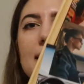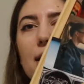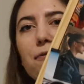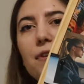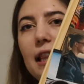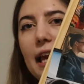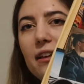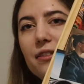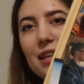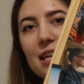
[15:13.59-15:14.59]
something
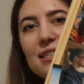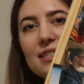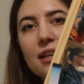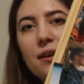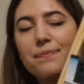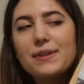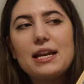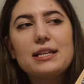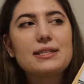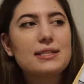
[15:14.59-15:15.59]
like this,
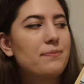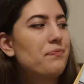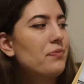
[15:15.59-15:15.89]
that it's,